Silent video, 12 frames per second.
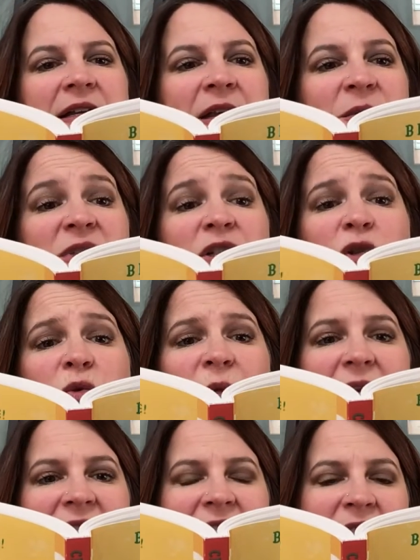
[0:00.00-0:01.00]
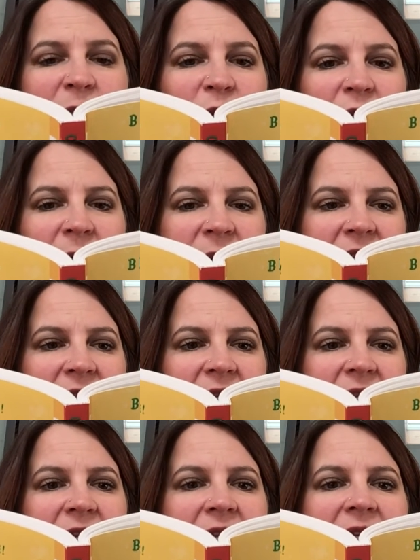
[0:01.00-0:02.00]
It was a great disappointment.
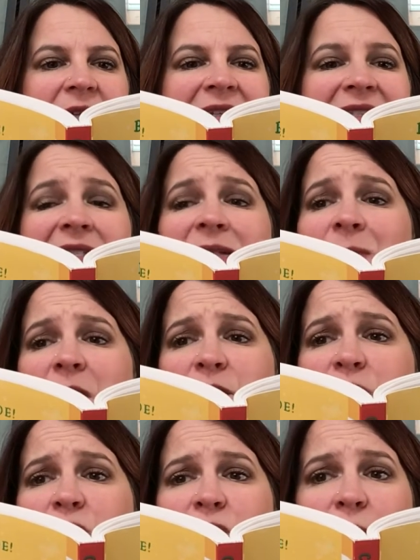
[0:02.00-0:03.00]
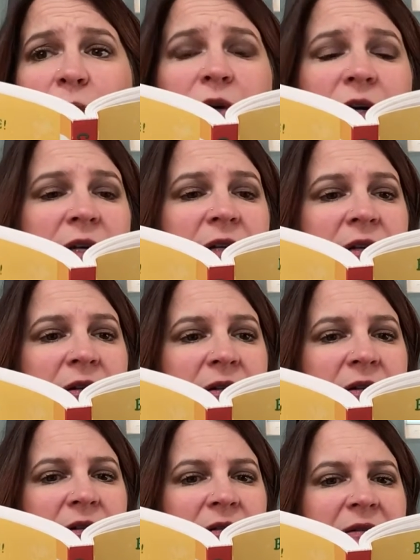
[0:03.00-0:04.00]
It smelled so good.
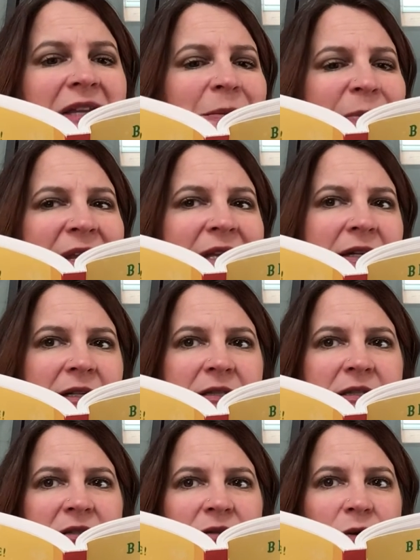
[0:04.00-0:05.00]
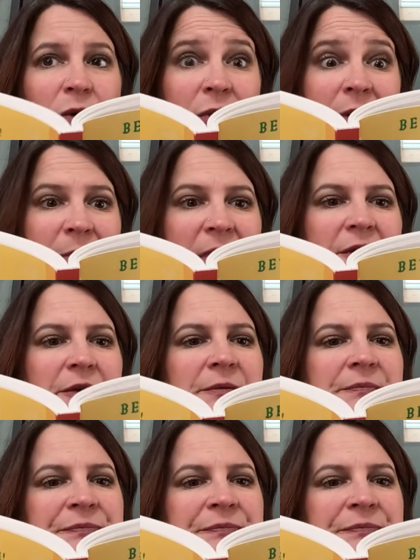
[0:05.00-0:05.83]
Like peanuts, only better.